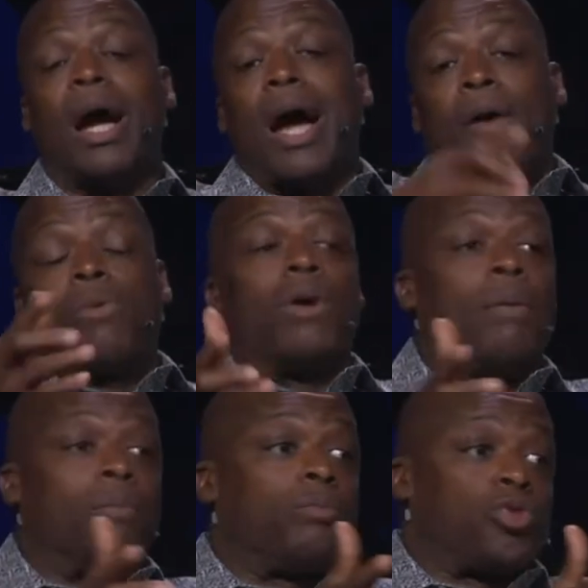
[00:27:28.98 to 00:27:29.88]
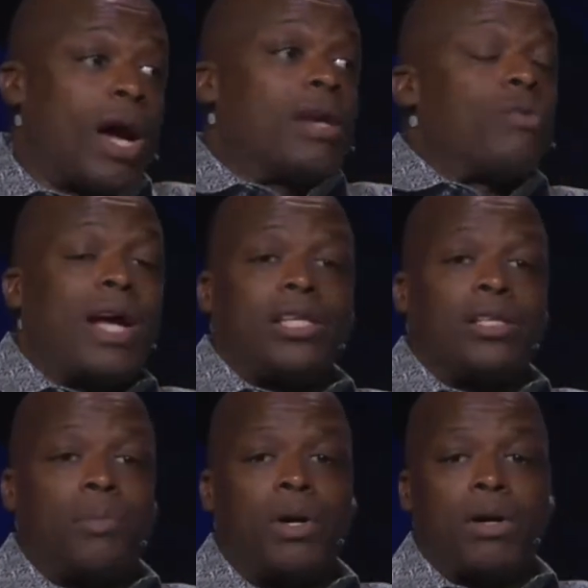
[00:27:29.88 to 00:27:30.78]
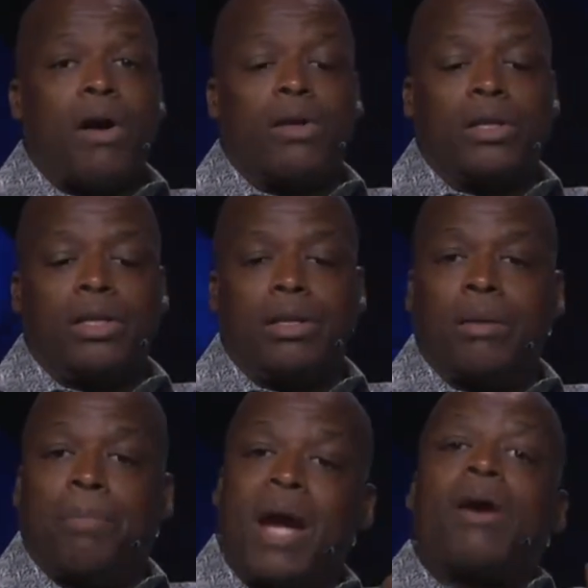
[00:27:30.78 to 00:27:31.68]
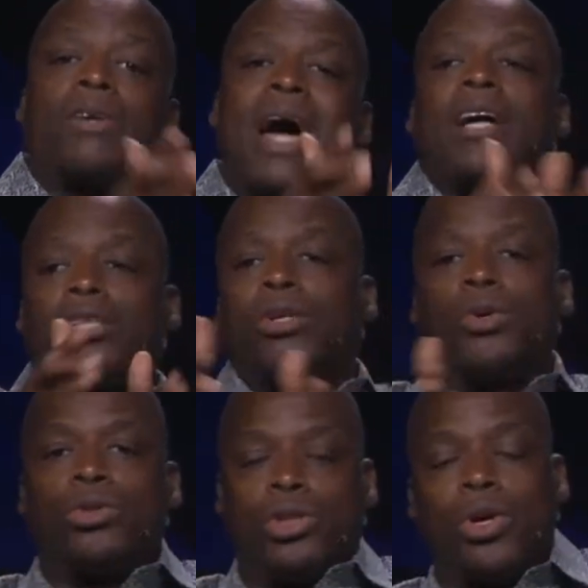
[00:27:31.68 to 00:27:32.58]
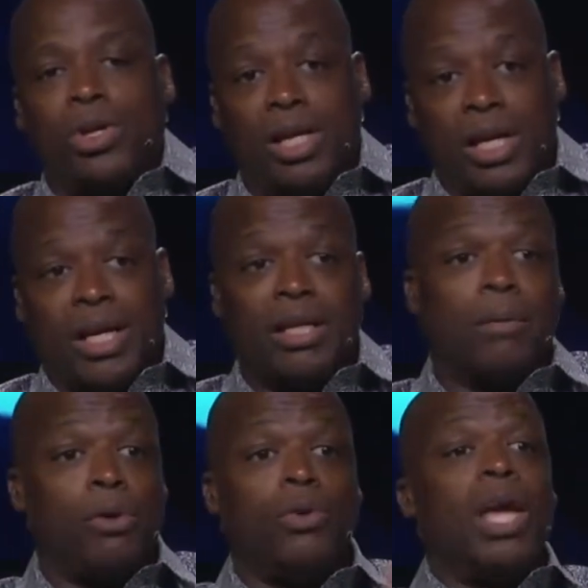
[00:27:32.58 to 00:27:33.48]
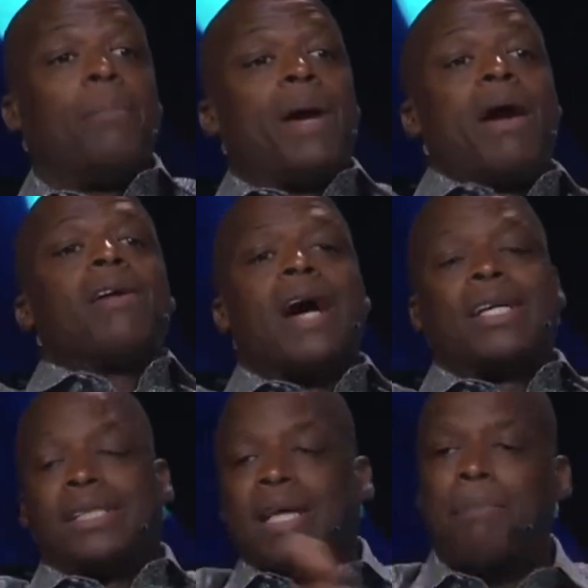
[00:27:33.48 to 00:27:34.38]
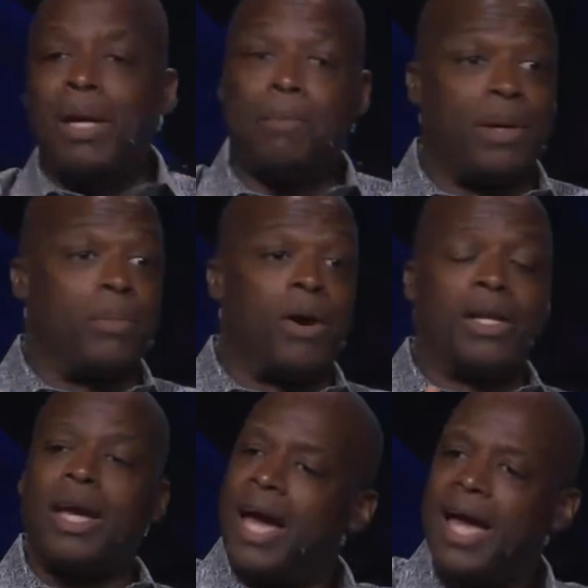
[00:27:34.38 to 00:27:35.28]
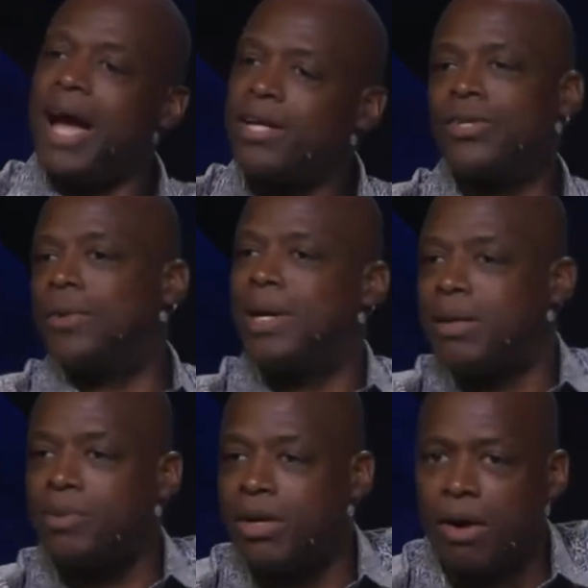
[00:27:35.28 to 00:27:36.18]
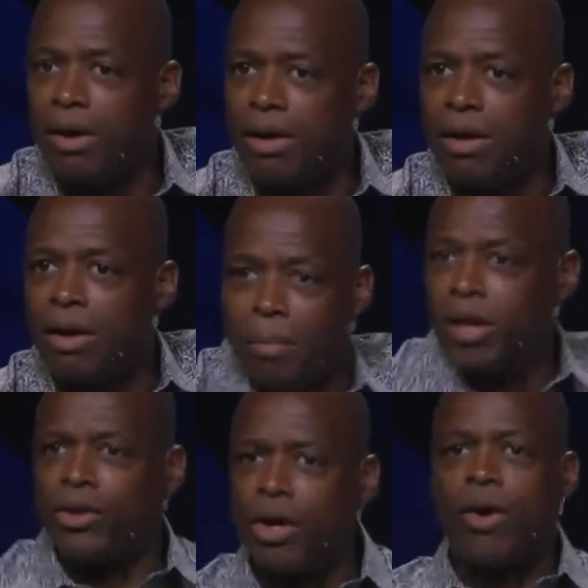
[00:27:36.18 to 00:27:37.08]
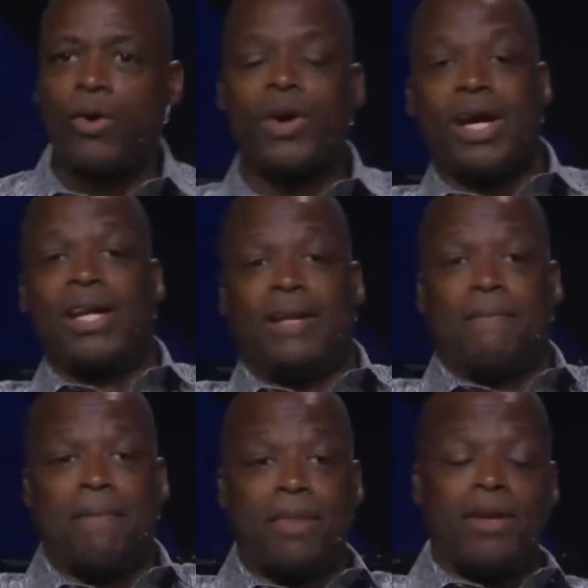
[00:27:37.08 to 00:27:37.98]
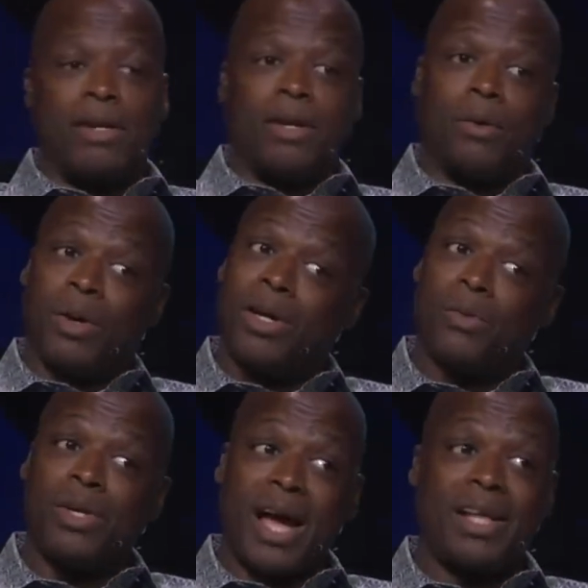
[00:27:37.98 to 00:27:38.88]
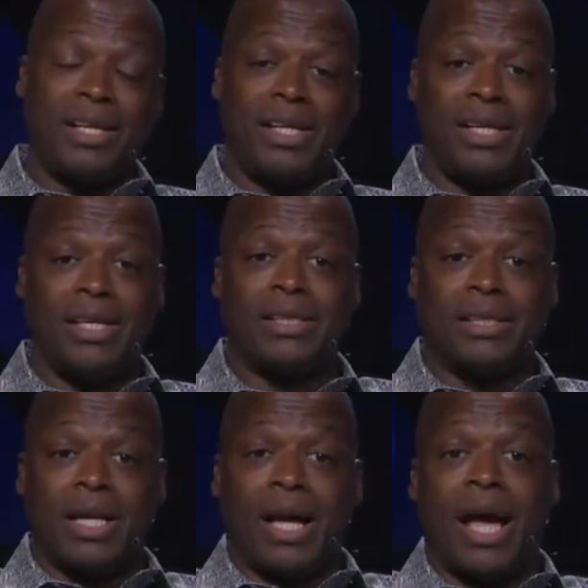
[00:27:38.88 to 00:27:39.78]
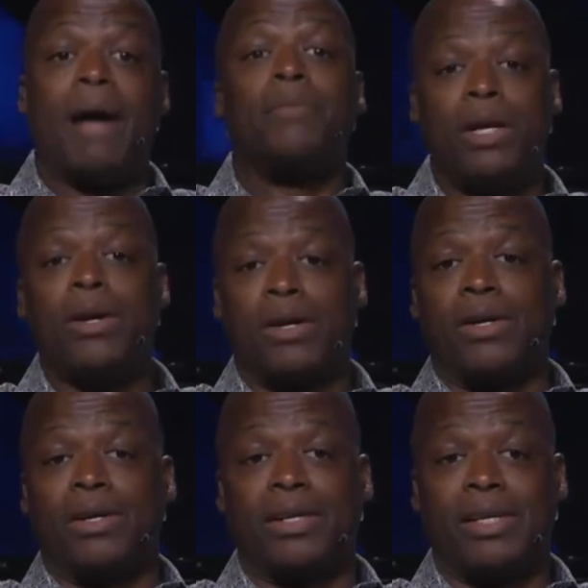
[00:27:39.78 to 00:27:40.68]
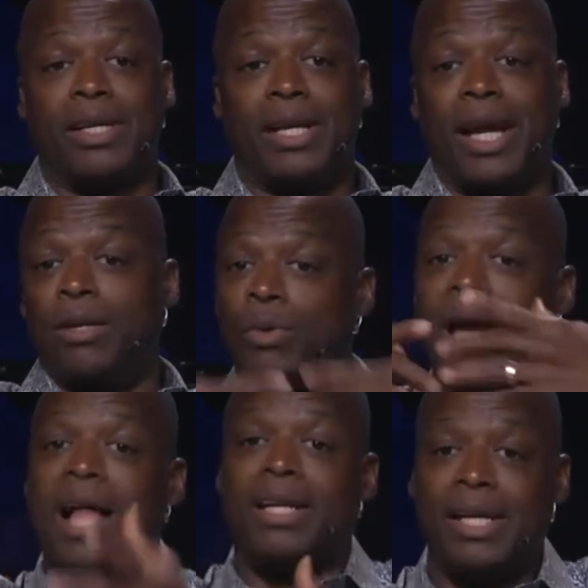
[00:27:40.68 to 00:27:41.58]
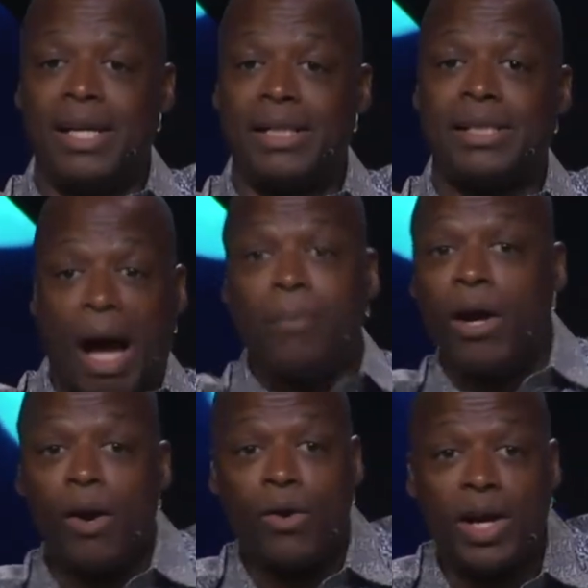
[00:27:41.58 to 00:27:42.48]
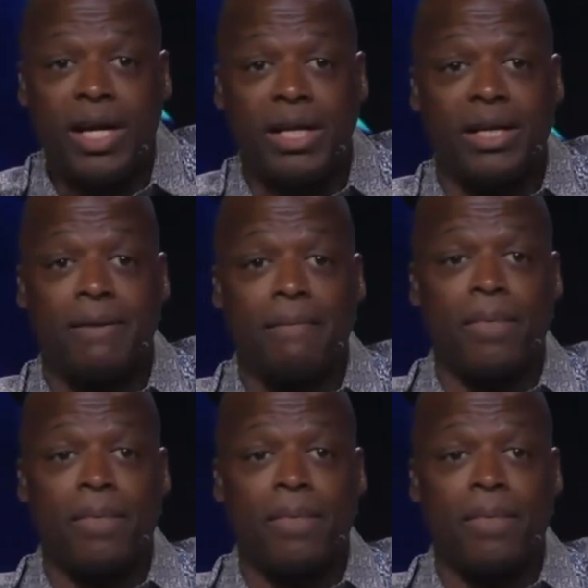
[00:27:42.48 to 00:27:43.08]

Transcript: I, am trying to write this book called the, the Paradoxical Journey. And the unique paradox is I meet people all the hey, how you doing, man? I'm Darrell. Man, you're Darrell Green. Well, the reality is I'm Darrell. And the reality is I'm Darrell Green.